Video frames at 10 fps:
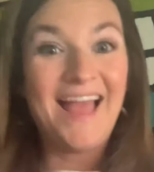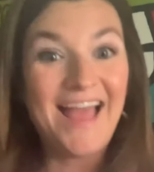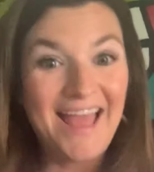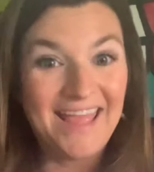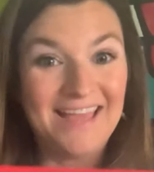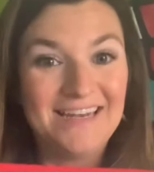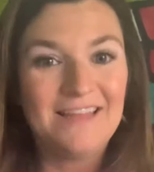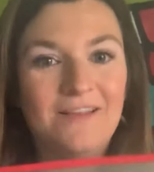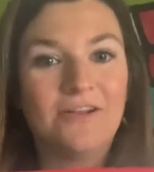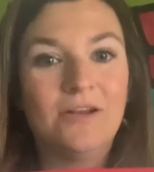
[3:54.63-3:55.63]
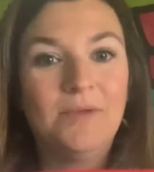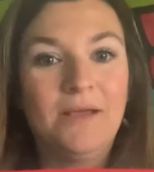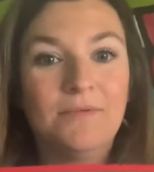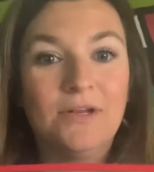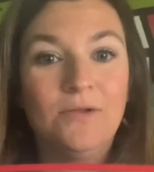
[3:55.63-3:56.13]
hand, and they're going to be
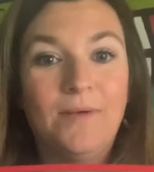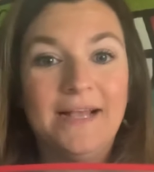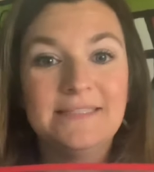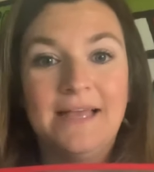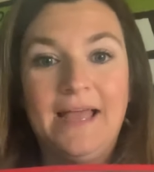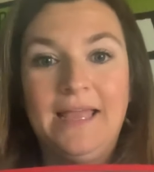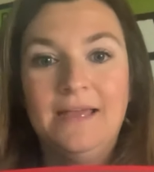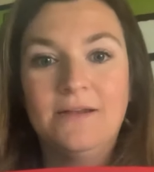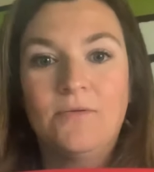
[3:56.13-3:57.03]
able to erase a hand.